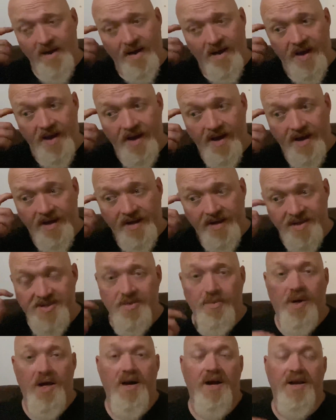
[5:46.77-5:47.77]
And it's
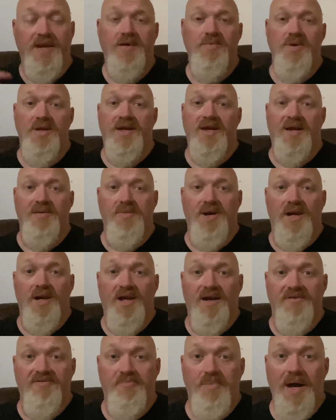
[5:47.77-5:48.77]
the way I communicate my
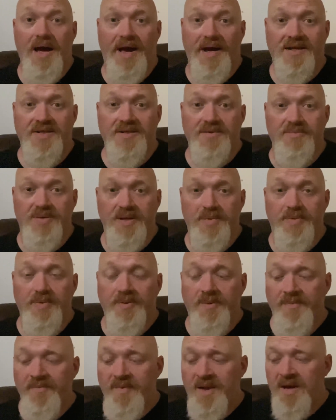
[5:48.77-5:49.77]
love back to
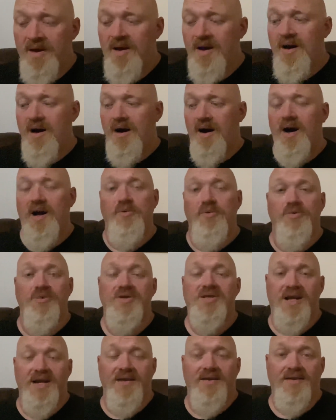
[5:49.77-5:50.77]
people. I will
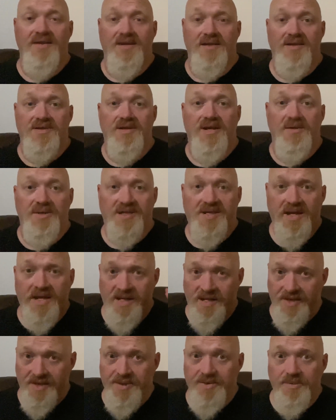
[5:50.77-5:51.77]
say things. I will say,
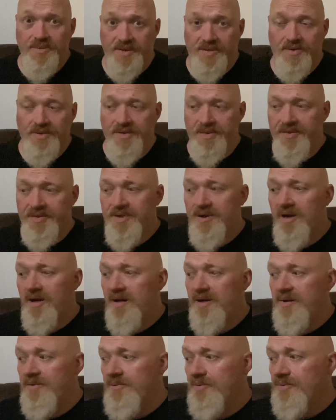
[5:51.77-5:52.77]
"You're doing good."
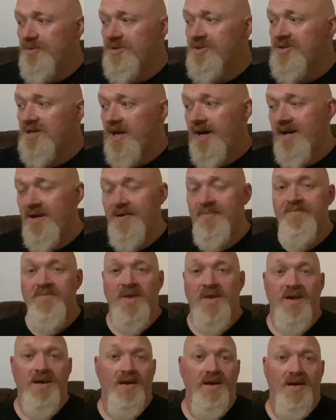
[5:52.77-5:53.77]
I will say
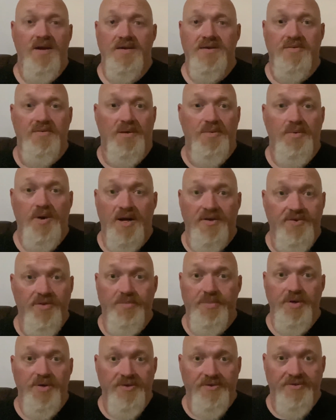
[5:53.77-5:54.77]
to my wife, "You're
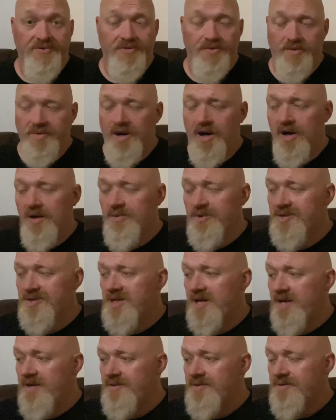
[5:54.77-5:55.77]
beautiful." I will
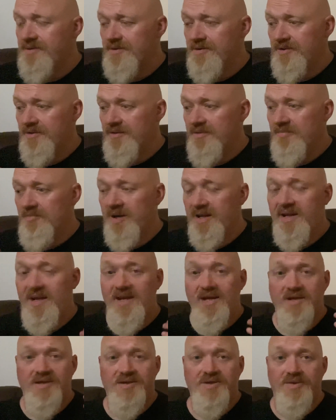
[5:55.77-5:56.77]
say to my
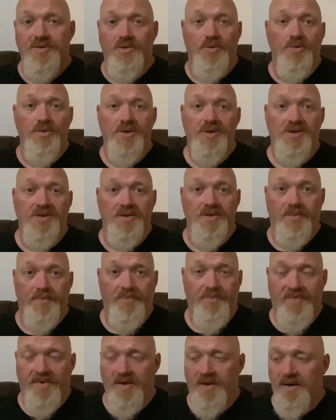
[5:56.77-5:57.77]
kids, "You're awesome."
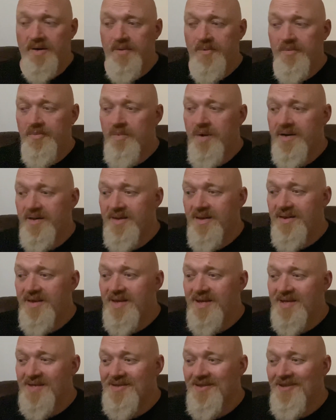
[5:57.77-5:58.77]
One of the
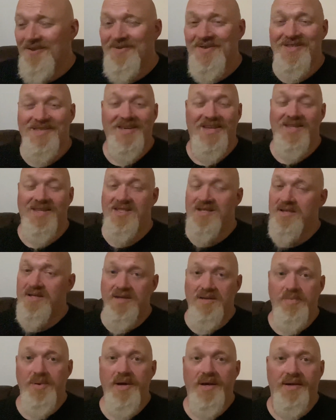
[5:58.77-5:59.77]
things I often say is,
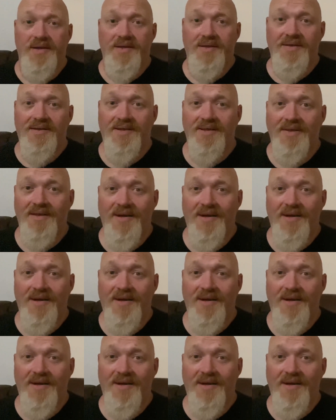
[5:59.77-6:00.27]
"You're the best."